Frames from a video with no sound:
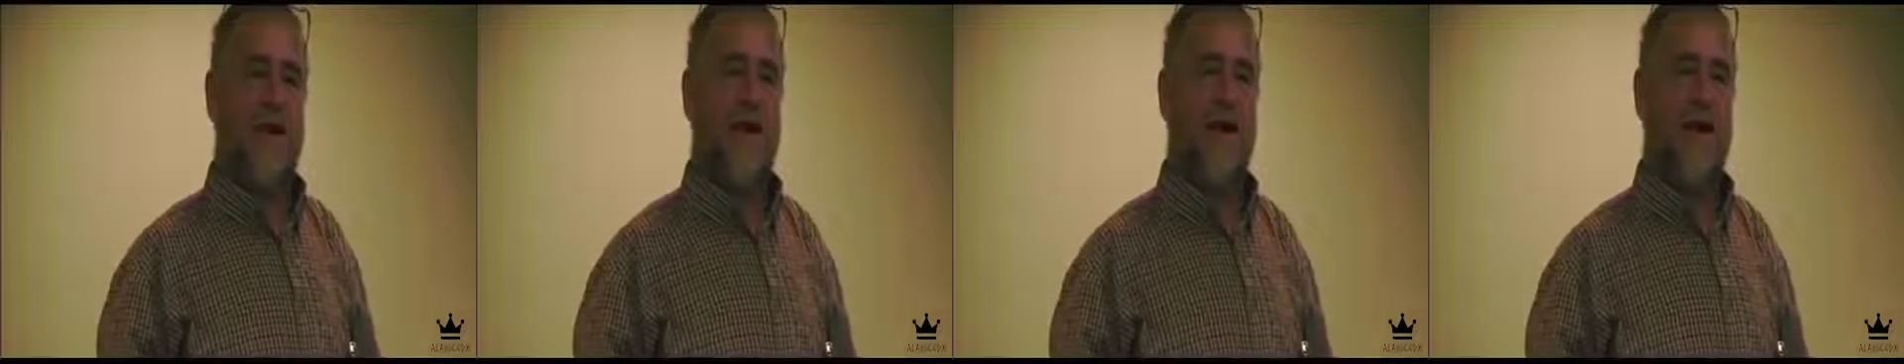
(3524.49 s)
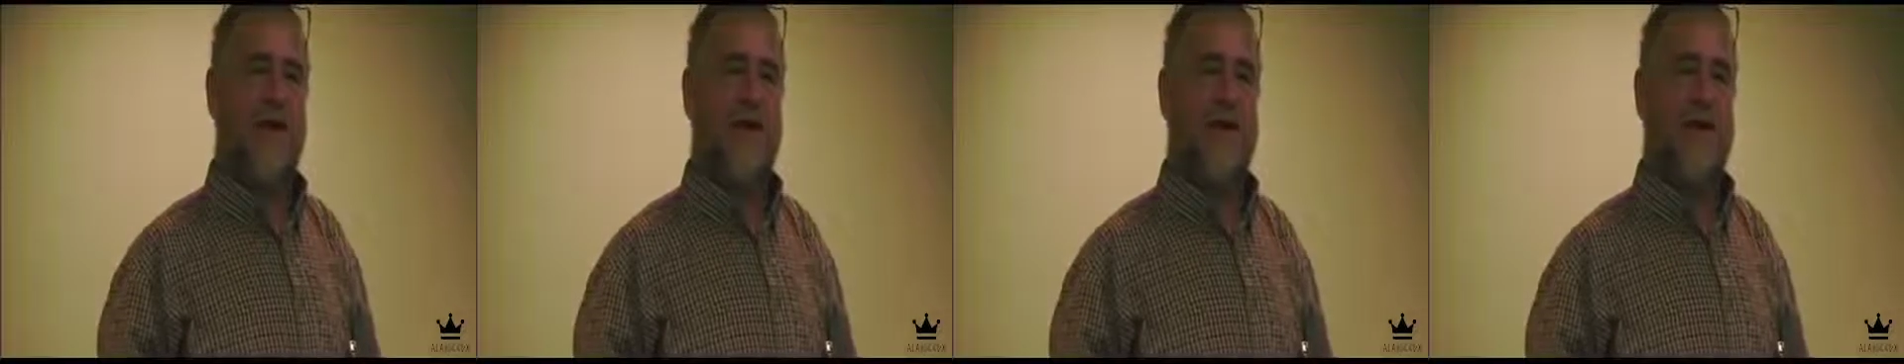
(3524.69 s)

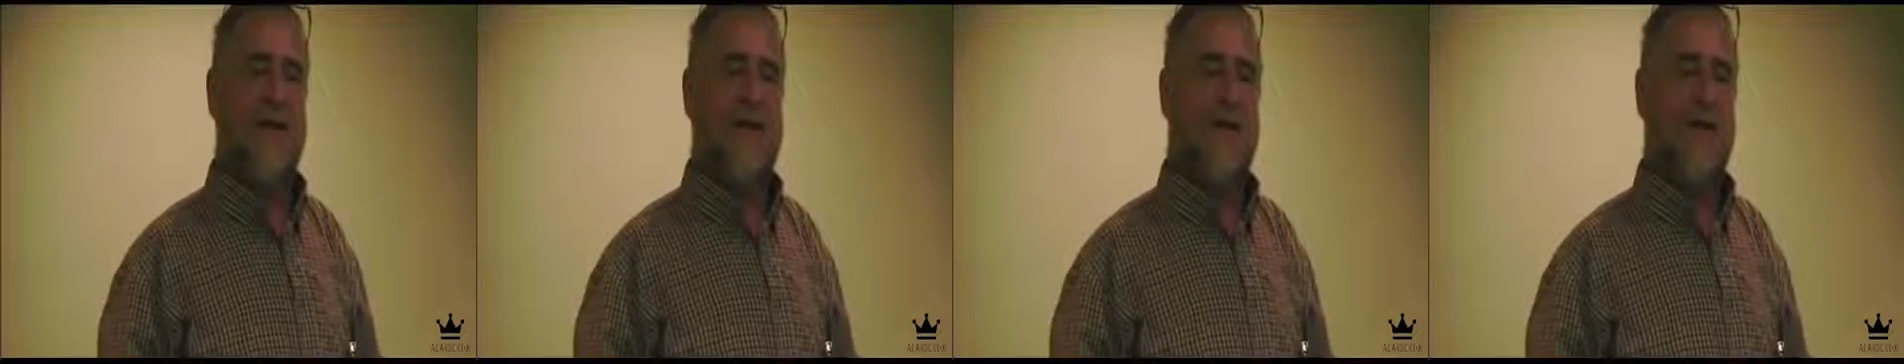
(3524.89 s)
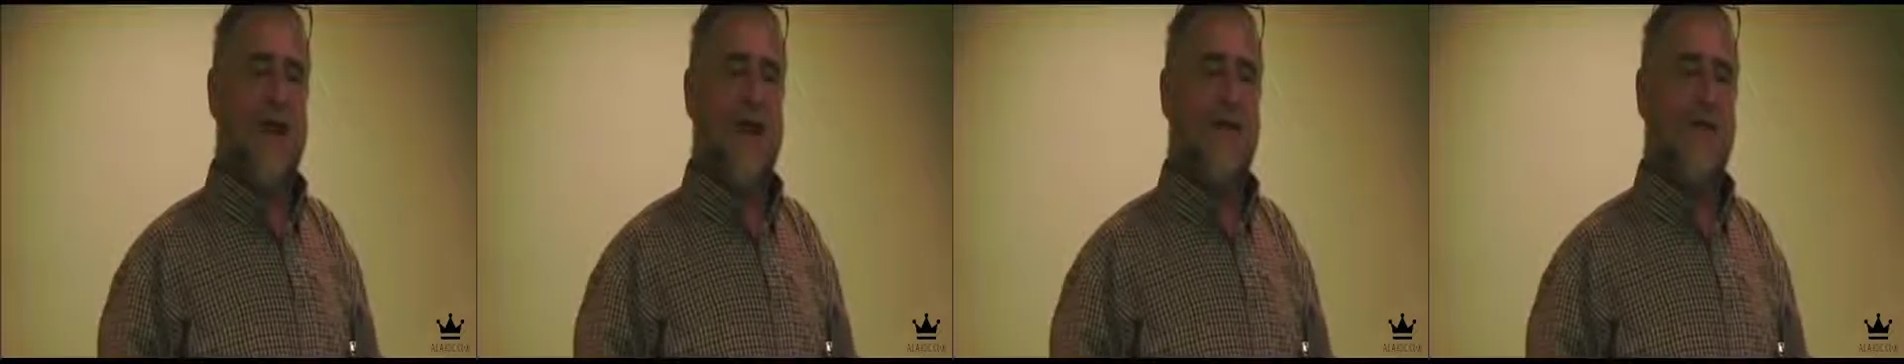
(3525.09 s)
and he
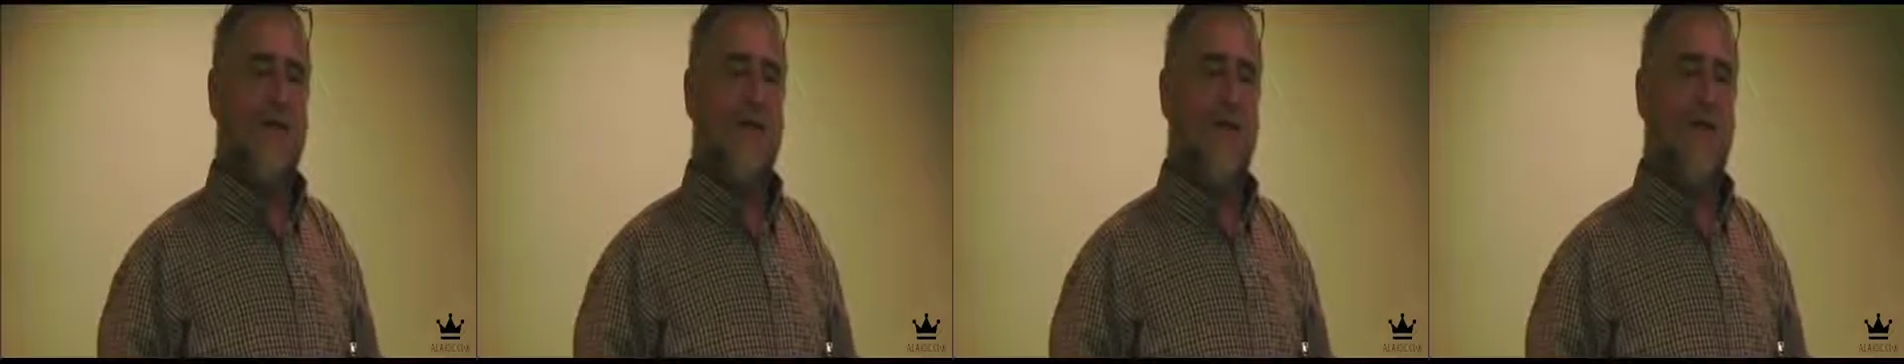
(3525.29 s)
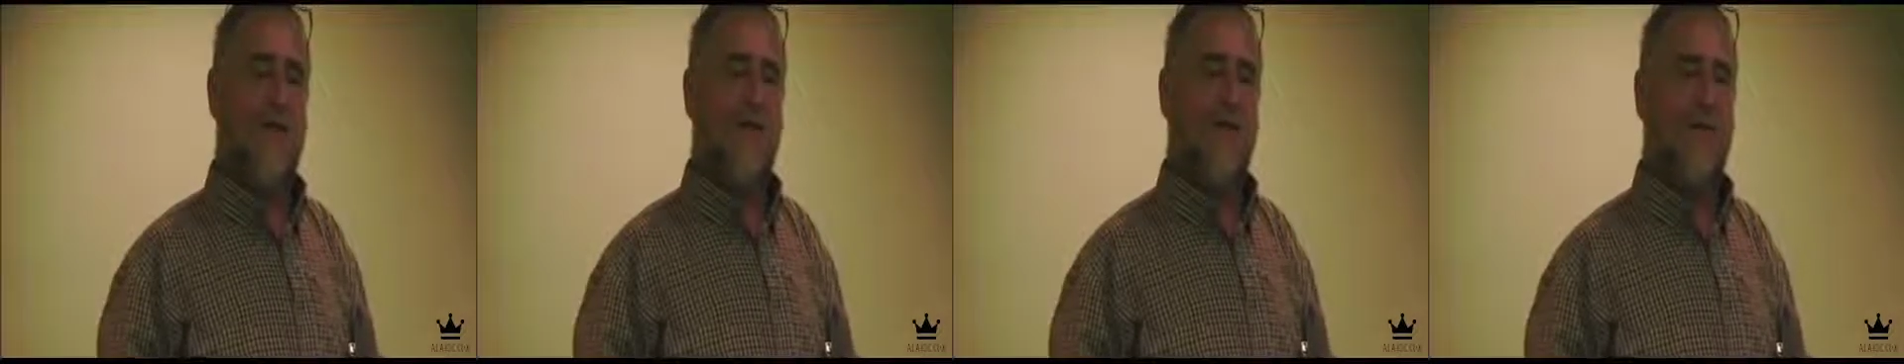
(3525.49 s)

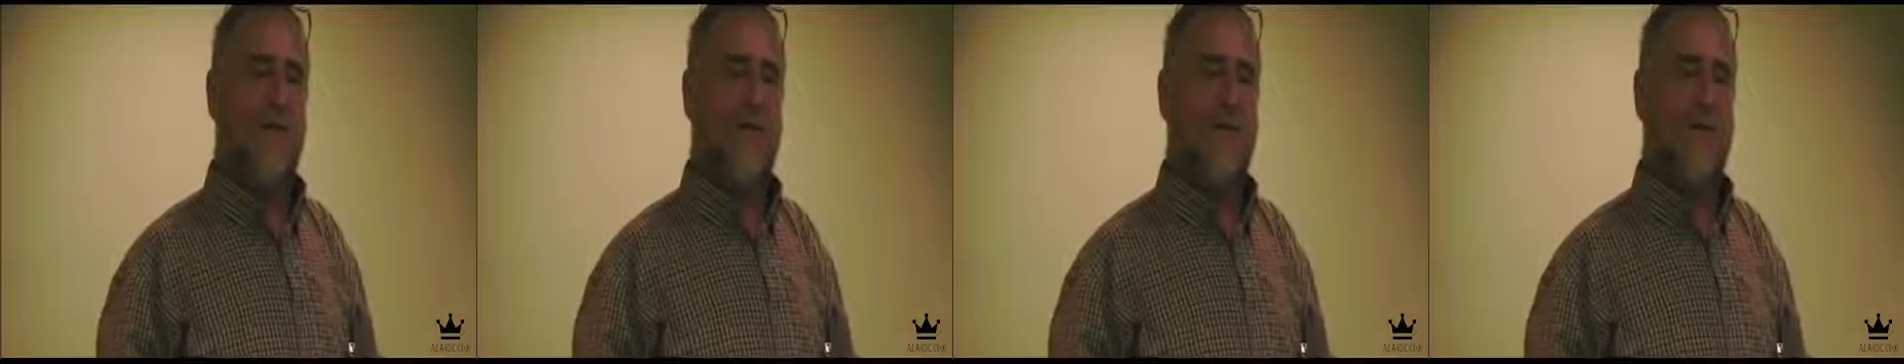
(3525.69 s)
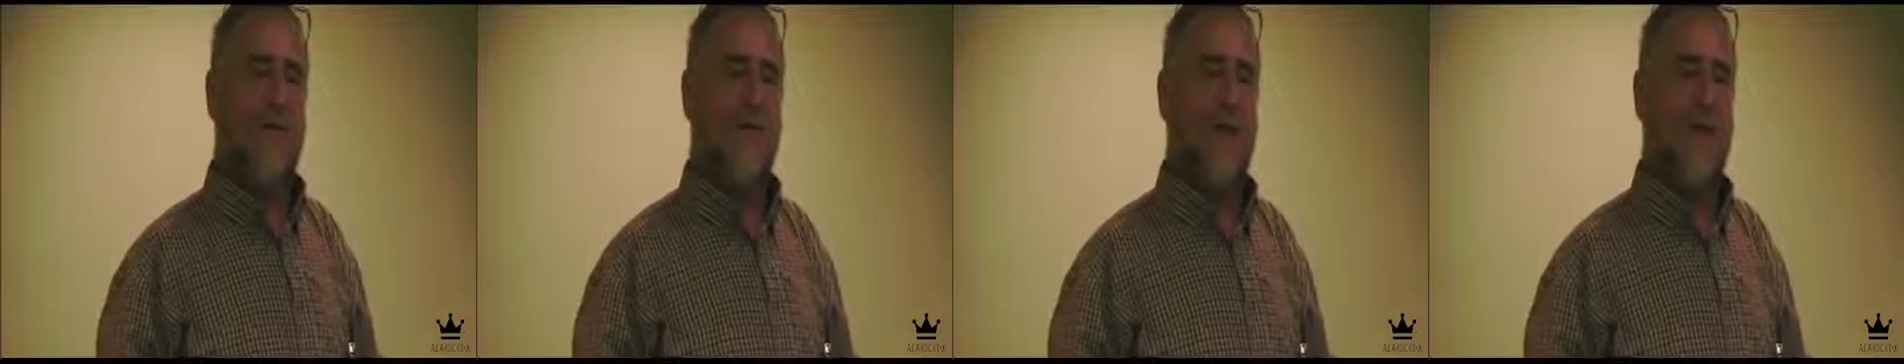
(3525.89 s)
died
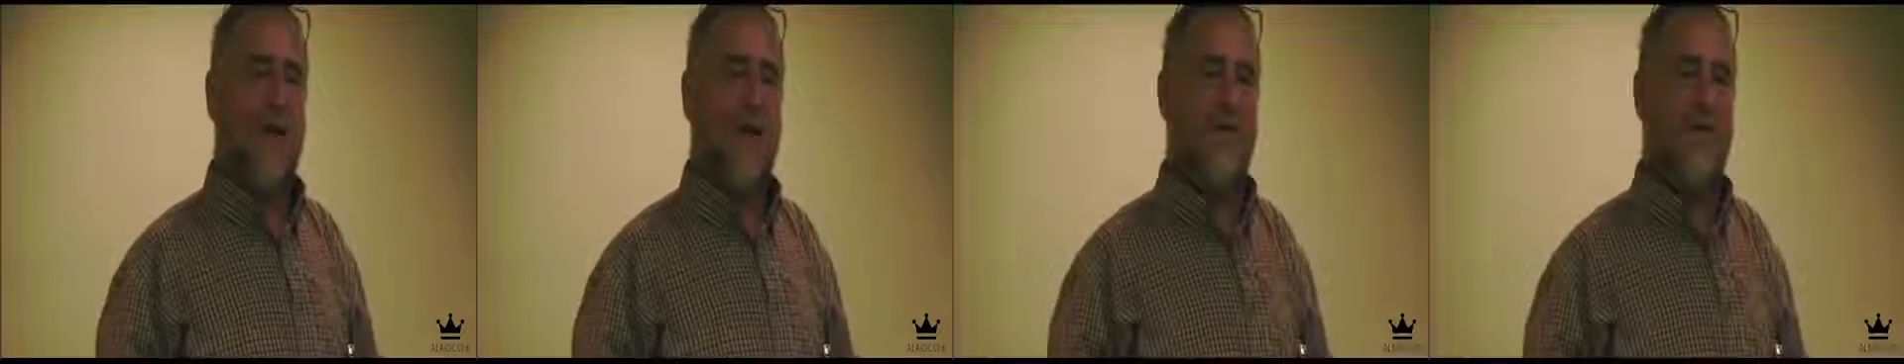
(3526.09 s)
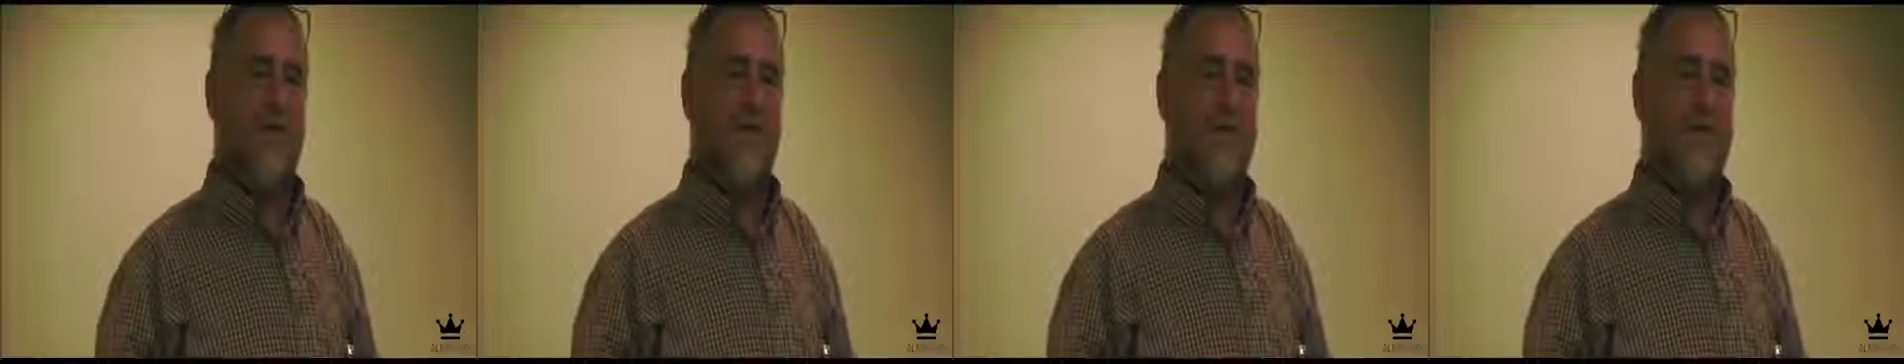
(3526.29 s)
poor and
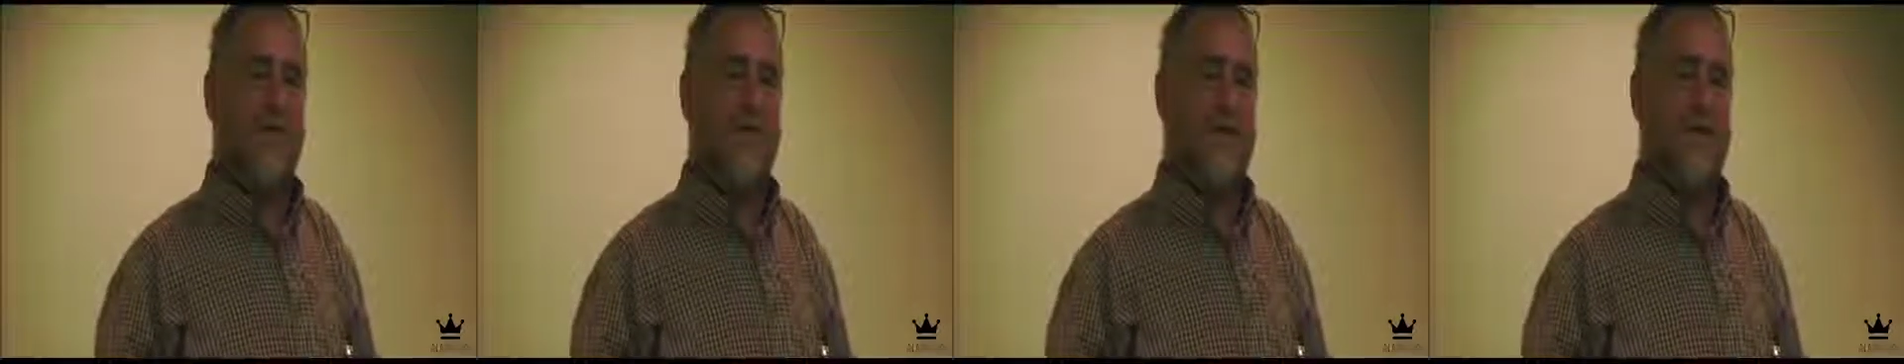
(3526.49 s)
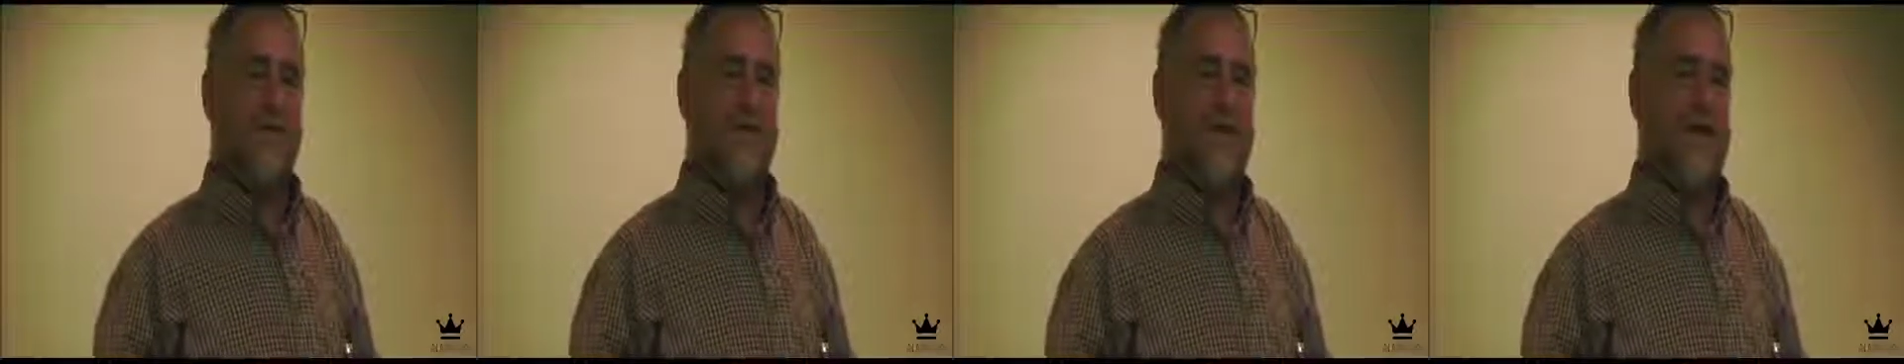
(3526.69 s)
impoverished